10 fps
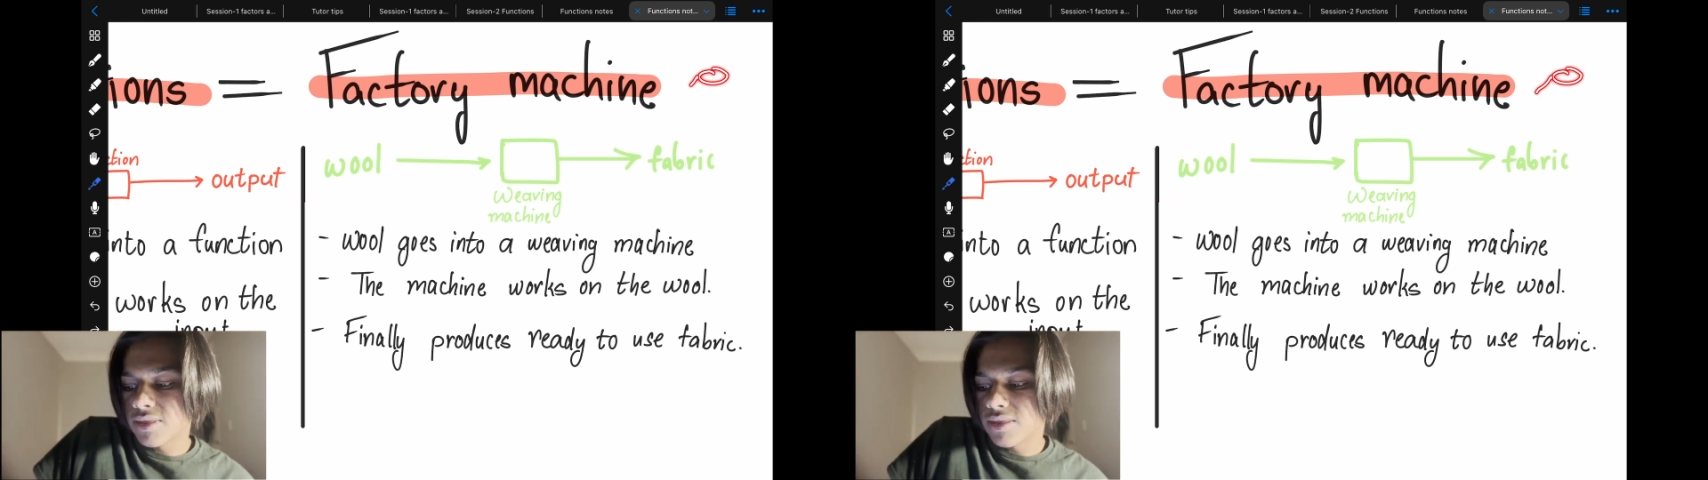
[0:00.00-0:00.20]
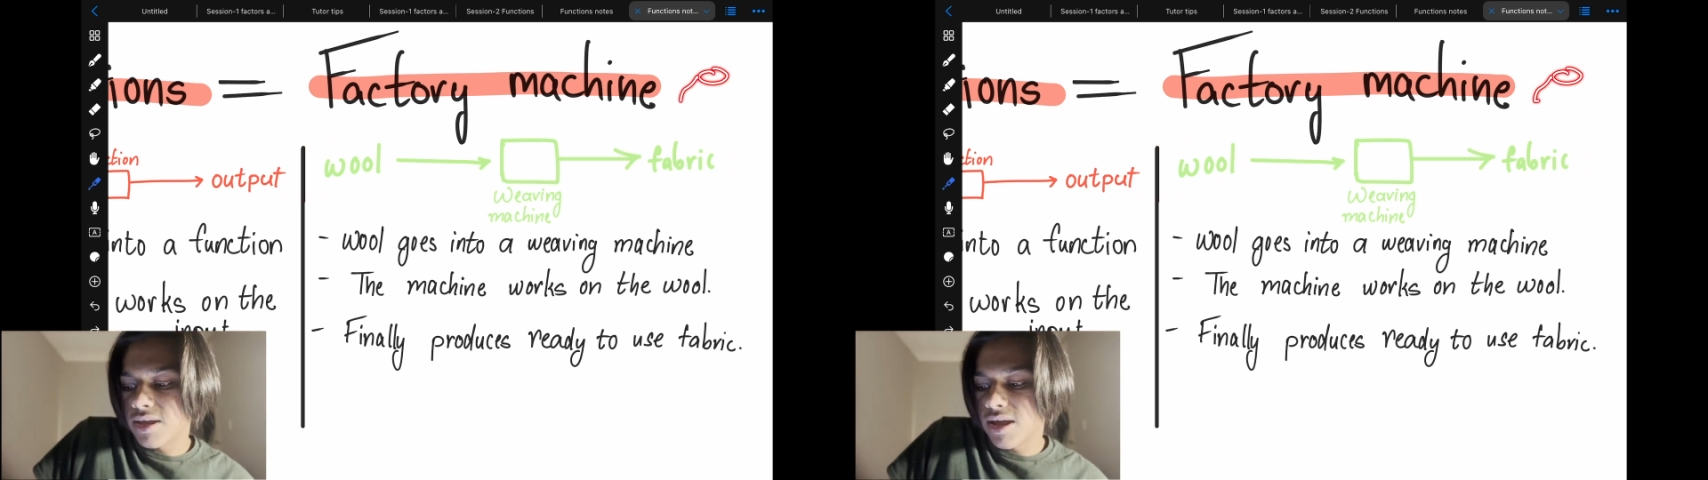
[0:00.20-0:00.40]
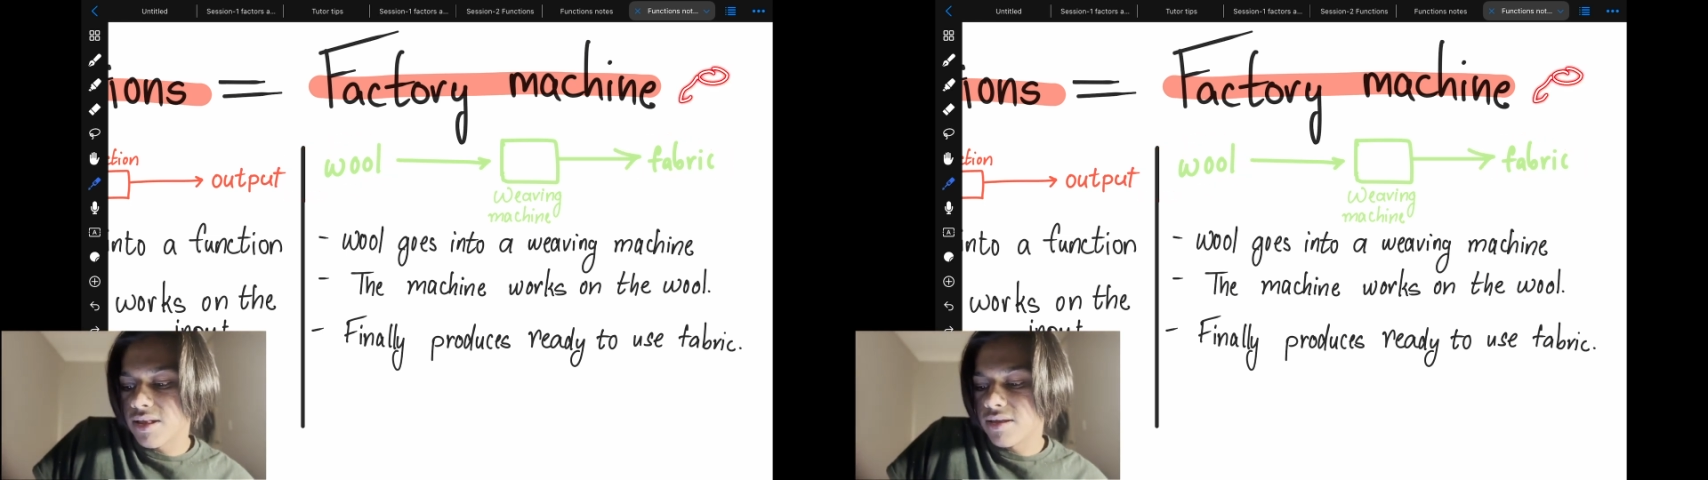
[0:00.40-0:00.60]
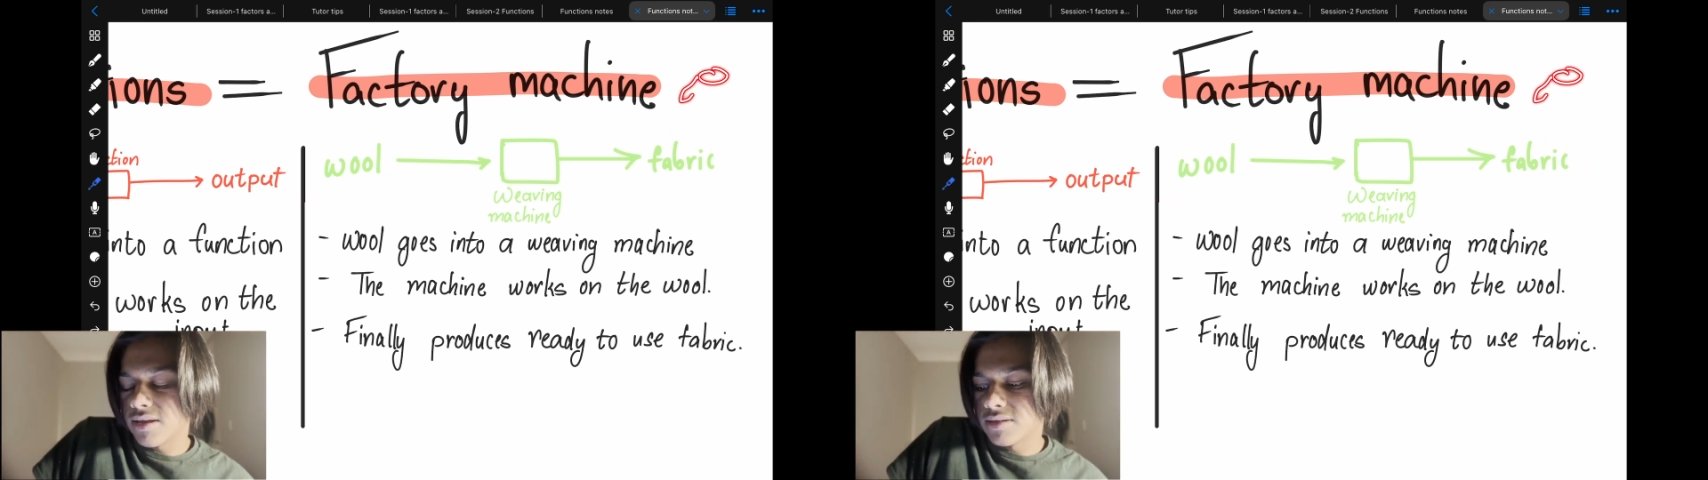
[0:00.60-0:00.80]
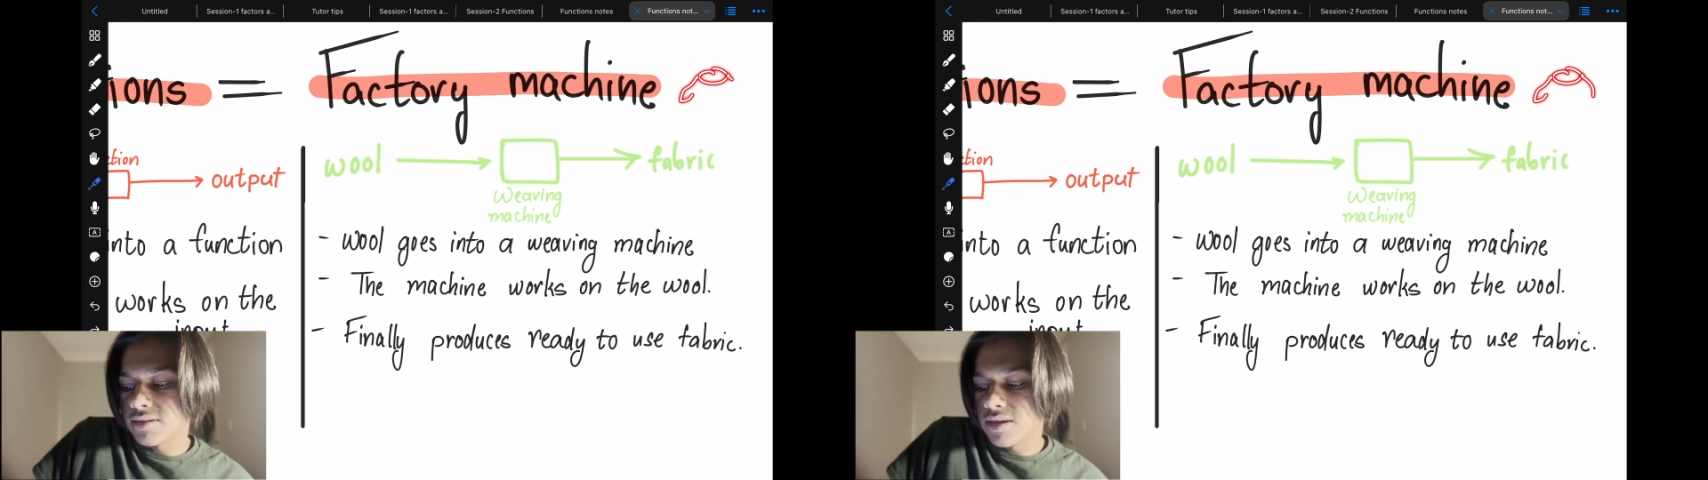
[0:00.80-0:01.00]
that
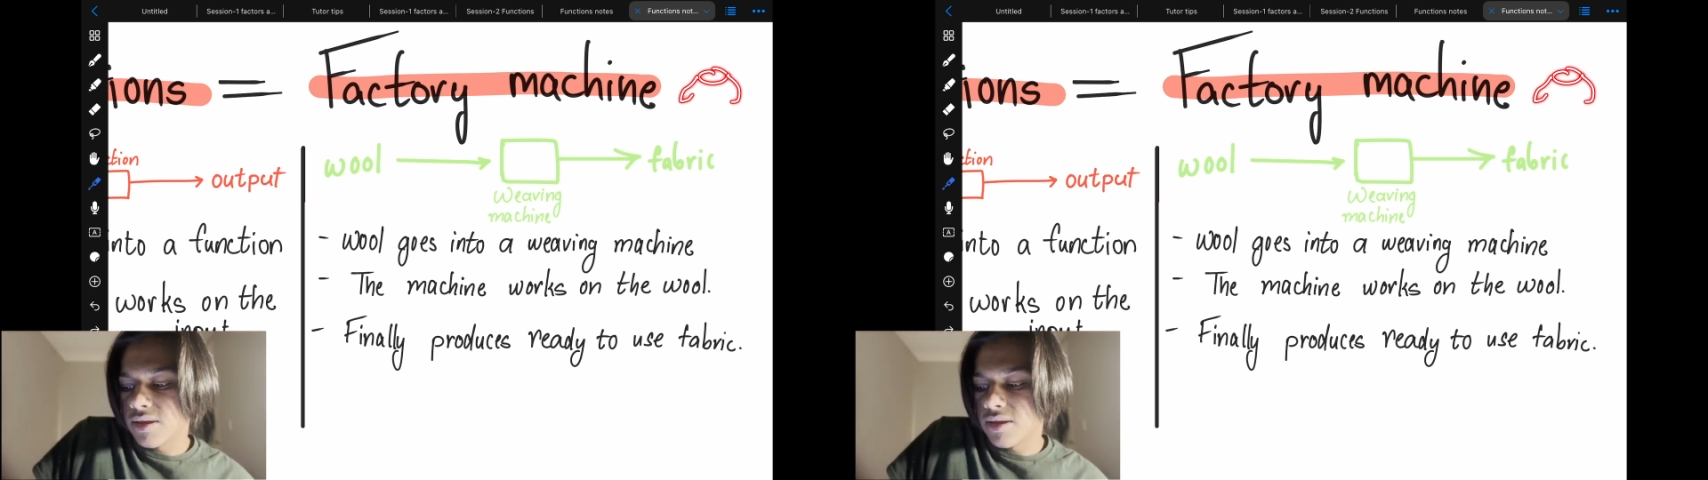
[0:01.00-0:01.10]
is